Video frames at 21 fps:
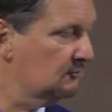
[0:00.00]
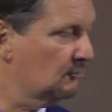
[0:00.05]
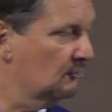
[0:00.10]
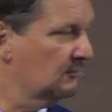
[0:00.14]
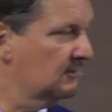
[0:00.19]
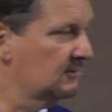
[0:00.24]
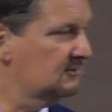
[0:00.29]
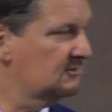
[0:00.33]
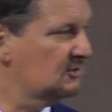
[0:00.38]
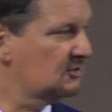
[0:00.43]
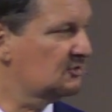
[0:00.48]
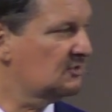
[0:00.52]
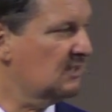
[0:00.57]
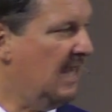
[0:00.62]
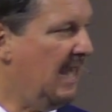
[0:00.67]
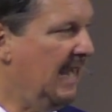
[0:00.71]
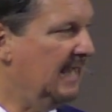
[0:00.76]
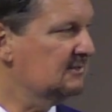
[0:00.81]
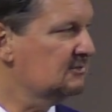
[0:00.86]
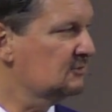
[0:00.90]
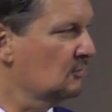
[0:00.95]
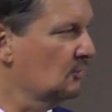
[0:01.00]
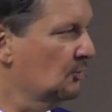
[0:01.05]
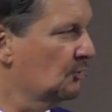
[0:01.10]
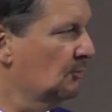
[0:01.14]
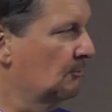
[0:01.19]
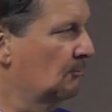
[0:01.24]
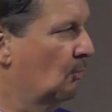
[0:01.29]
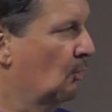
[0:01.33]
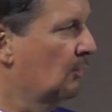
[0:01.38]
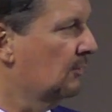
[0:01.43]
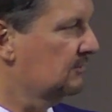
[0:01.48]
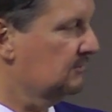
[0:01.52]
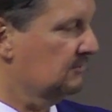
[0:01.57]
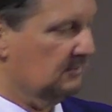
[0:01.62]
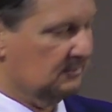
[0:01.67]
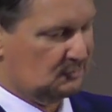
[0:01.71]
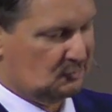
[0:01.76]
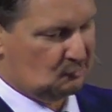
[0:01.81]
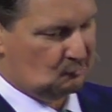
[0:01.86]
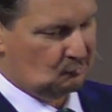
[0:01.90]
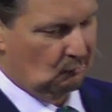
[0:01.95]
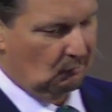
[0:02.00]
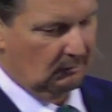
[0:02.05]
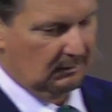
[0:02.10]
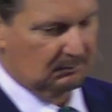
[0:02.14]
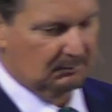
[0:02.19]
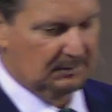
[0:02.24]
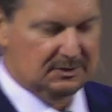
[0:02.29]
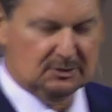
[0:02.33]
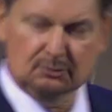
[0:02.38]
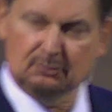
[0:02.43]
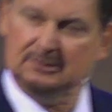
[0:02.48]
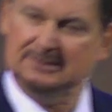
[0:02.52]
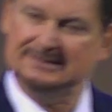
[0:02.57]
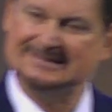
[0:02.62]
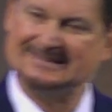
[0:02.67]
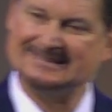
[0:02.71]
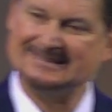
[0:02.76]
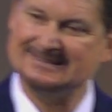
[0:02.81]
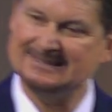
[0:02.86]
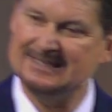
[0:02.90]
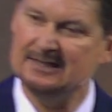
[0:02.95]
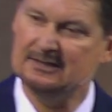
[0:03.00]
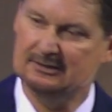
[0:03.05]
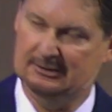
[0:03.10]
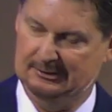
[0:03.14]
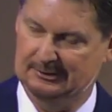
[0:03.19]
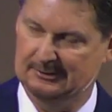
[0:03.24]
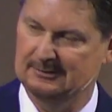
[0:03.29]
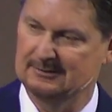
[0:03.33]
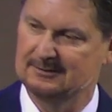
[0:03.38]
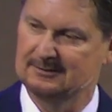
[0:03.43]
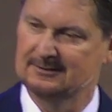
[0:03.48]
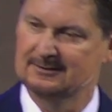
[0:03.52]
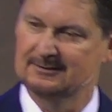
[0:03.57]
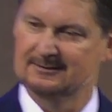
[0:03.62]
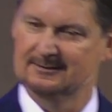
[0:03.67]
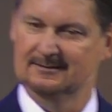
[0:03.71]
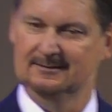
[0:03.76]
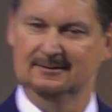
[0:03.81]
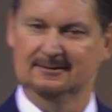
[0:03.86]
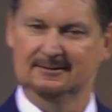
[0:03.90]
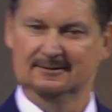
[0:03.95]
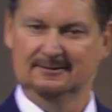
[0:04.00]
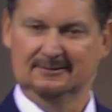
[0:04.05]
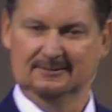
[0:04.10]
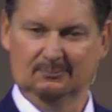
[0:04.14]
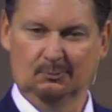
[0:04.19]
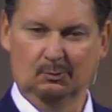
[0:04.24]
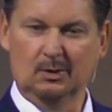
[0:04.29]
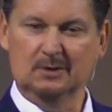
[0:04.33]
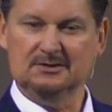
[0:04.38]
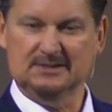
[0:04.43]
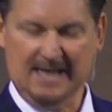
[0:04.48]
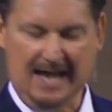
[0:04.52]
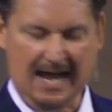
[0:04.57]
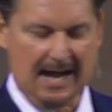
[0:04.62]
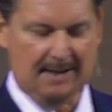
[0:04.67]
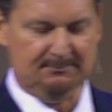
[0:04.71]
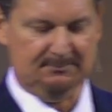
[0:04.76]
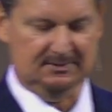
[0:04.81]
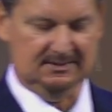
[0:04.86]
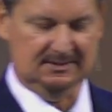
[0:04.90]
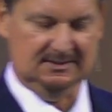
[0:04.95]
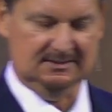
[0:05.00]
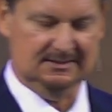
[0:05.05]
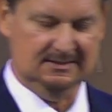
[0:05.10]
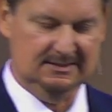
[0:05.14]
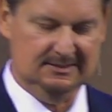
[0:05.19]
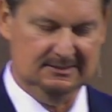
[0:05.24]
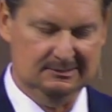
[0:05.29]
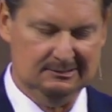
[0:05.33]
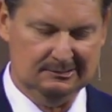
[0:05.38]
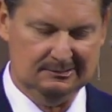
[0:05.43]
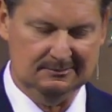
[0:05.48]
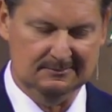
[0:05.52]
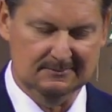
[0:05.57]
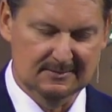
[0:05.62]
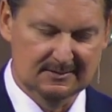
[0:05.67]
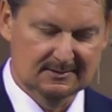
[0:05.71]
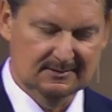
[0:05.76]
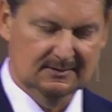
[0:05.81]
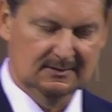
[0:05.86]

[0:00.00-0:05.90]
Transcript: So it just adds a little more to this story when you consider what's happening here.